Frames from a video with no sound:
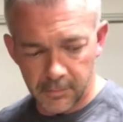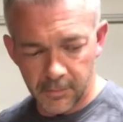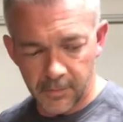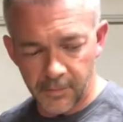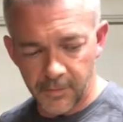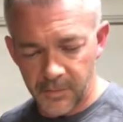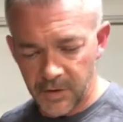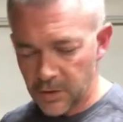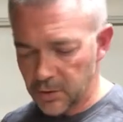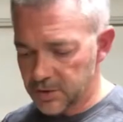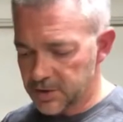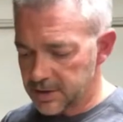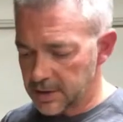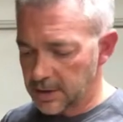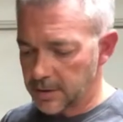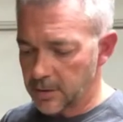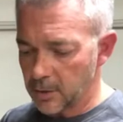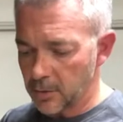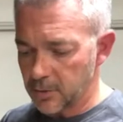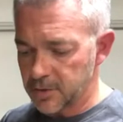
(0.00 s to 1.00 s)
you'll see
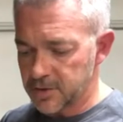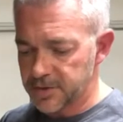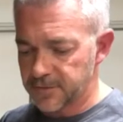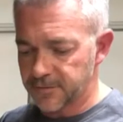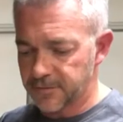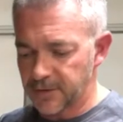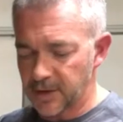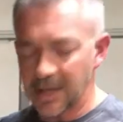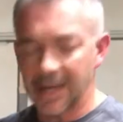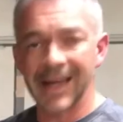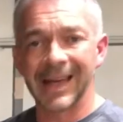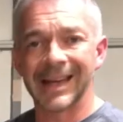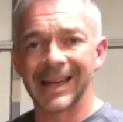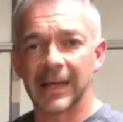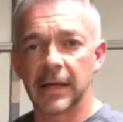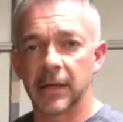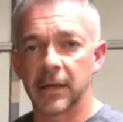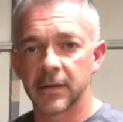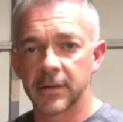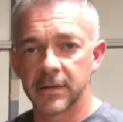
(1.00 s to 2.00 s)
those flayed
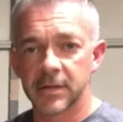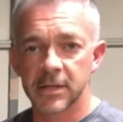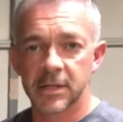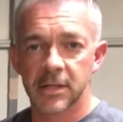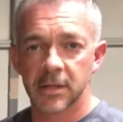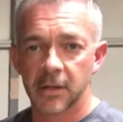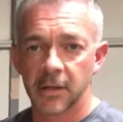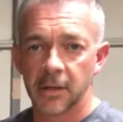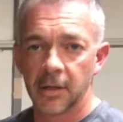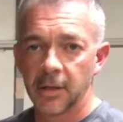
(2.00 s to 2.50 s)
ends